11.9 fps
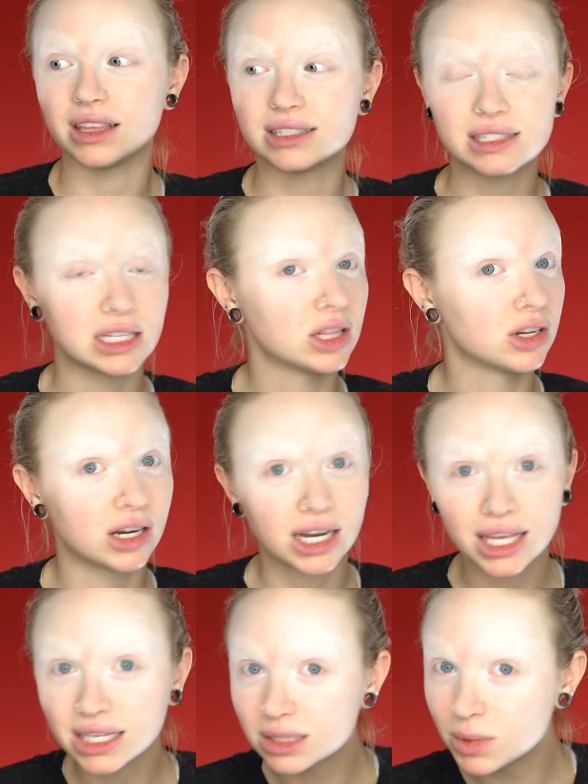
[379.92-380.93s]
This is a learning
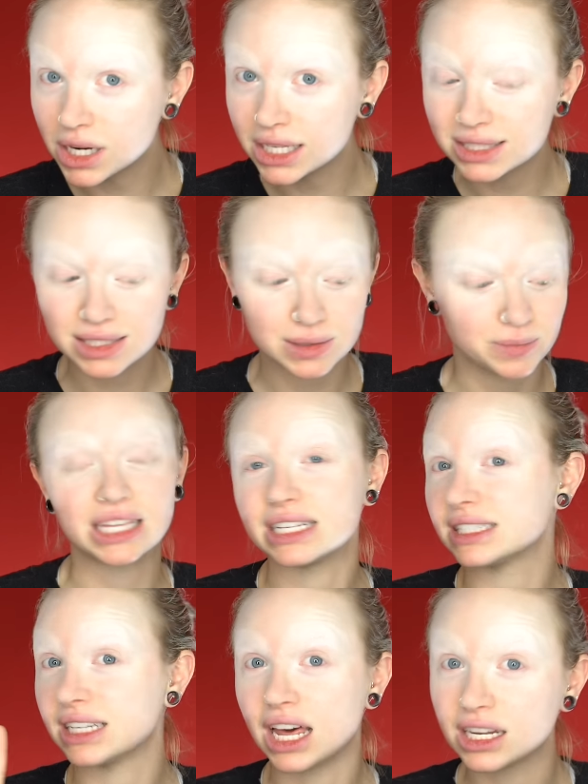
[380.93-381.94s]
experience. It
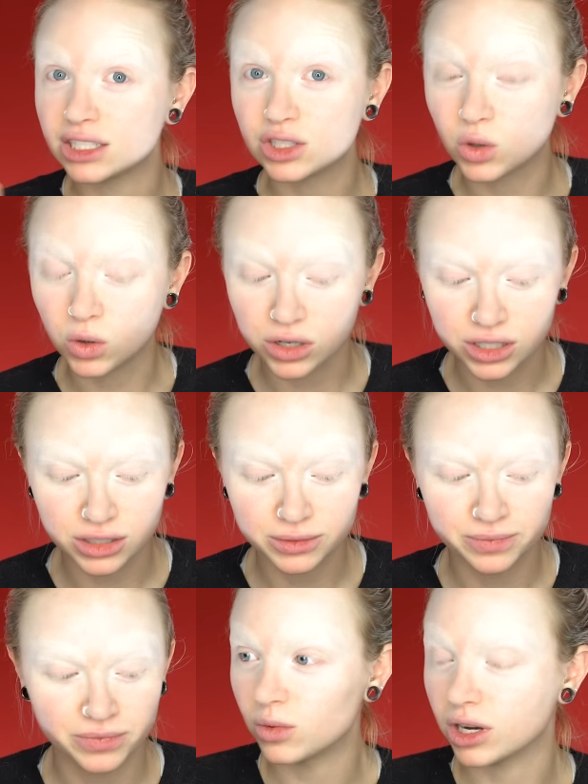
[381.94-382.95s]
is not a tutorial.
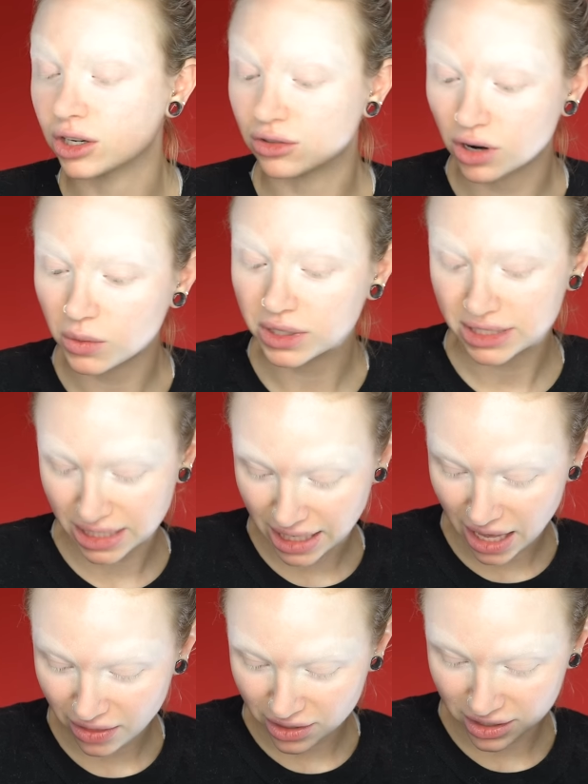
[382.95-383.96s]
We are growing
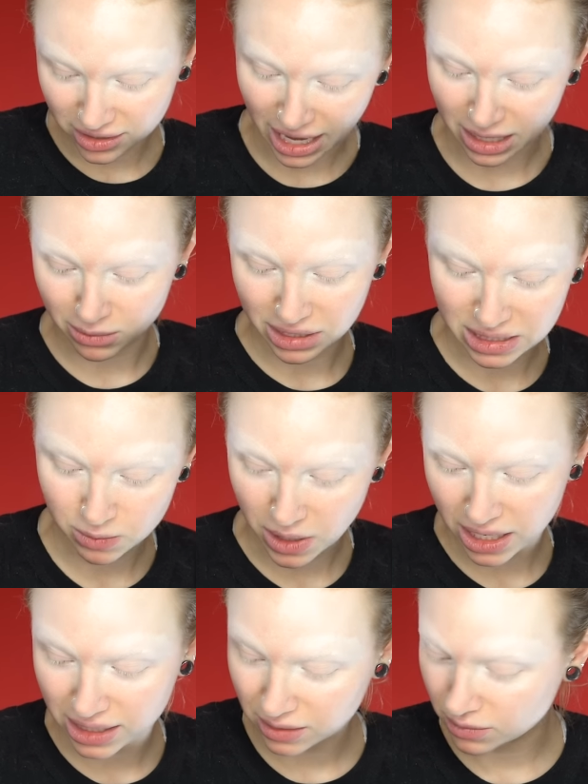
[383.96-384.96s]
together. I am
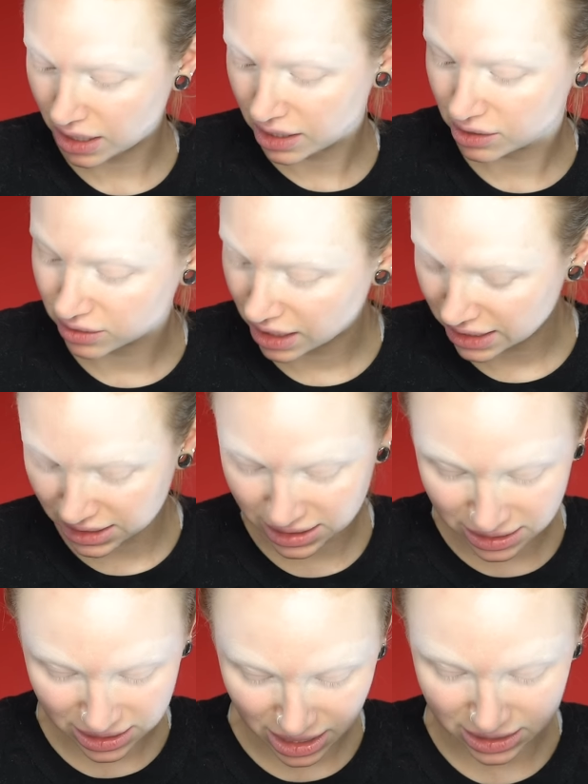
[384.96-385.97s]
expanding my
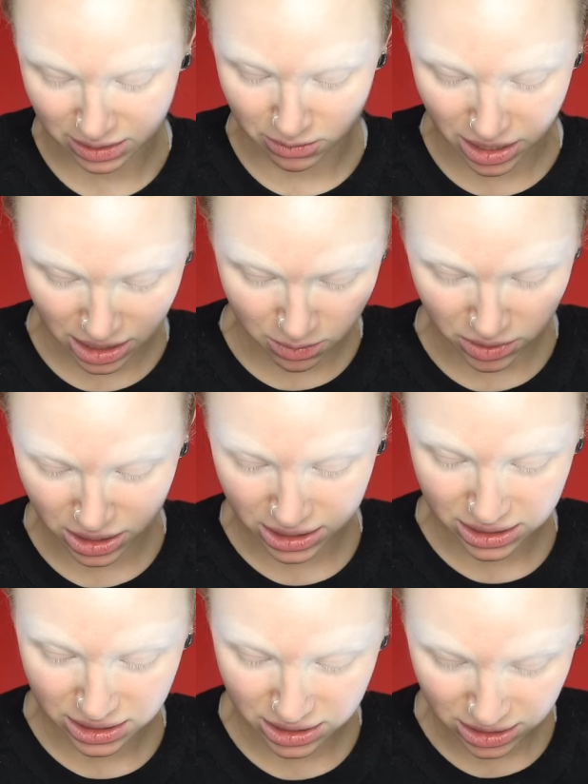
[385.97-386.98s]
horizons as a makeup
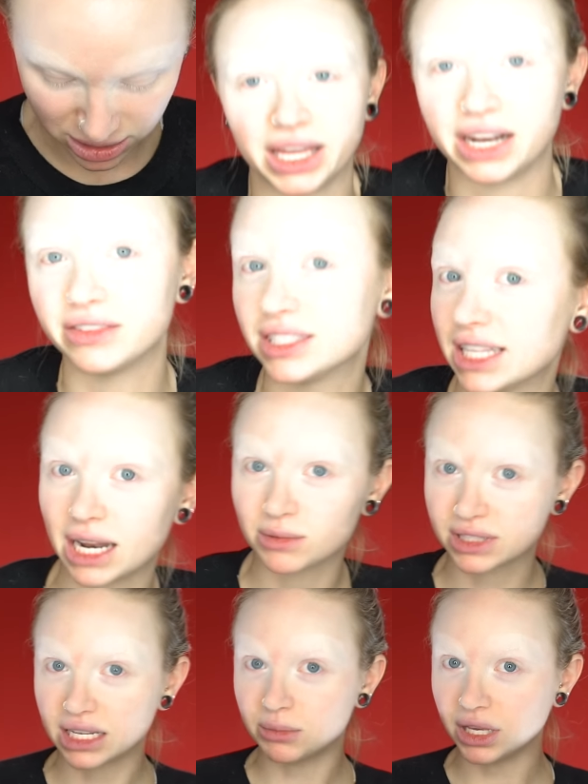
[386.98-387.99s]
artist. I never said I was
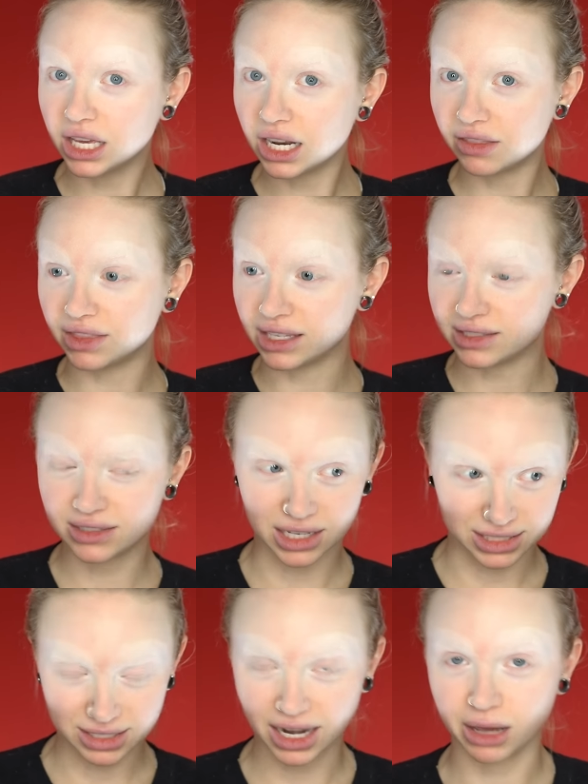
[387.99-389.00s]
gonna be good at this. I
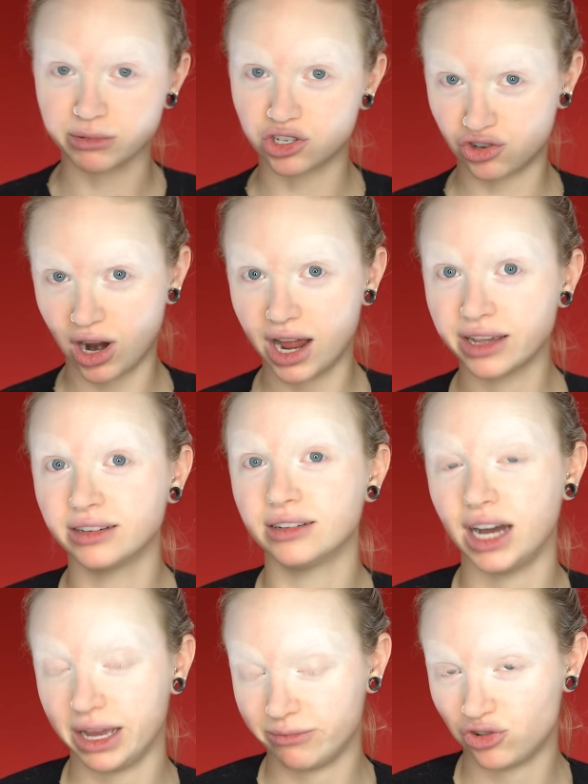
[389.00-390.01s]
said I would try.
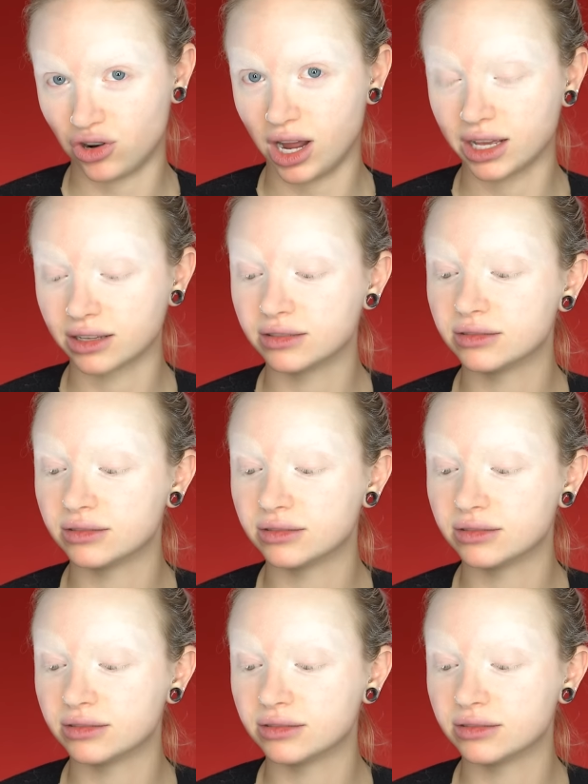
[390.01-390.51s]
I am trying.